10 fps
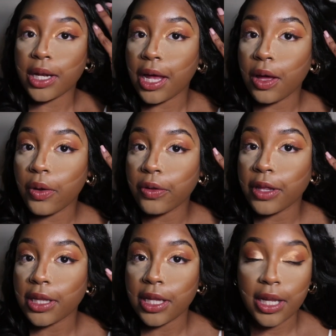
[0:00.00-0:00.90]
now
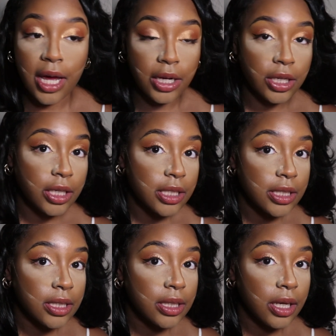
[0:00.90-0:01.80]
that the liner
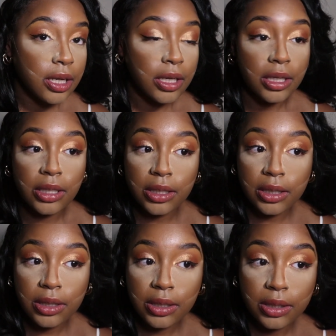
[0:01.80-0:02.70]
is
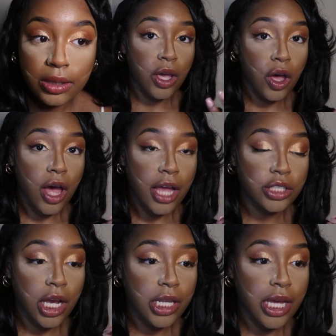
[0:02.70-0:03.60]
done, y'all, I
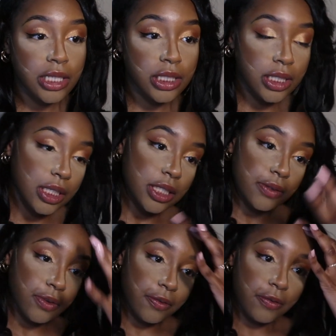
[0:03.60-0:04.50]
tried lash extensions
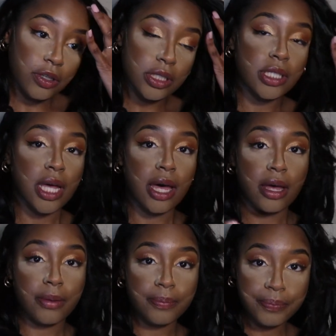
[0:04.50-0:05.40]
for the first
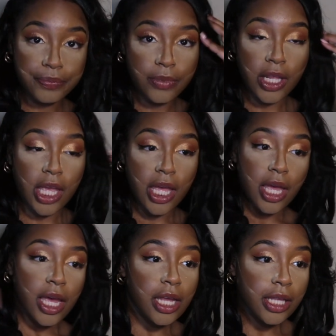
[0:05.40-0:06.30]
time
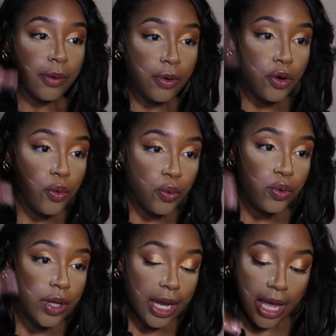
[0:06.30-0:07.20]
and they were
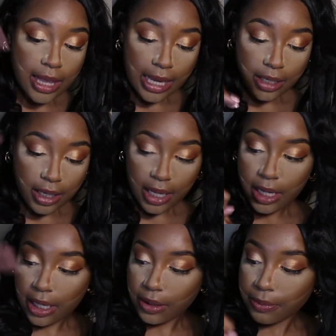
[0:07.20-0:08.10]
cool. Like, I
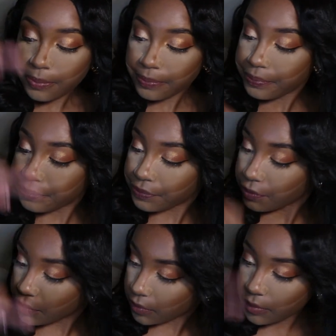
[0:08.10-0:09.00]
like them.
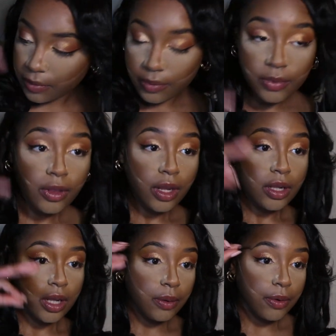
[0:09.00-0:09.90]

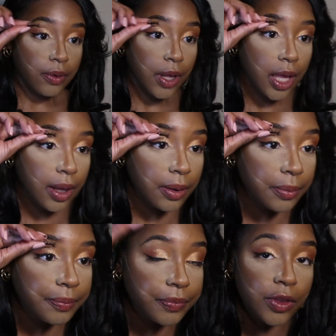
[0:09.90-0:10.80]
They were okay.
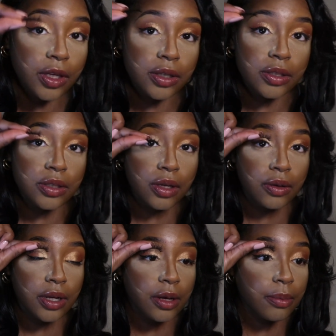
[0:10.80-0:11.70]
So
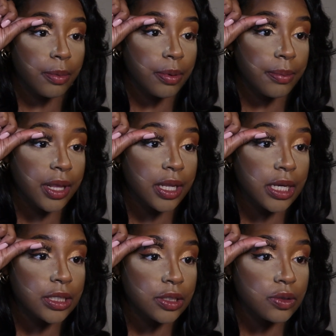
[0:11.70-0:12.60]
now I'm gonna put my
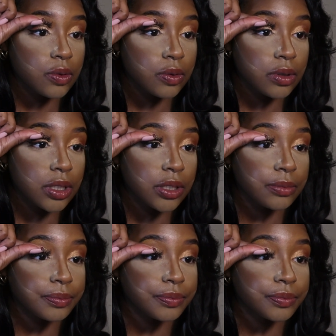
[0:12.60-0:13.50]
lashes on.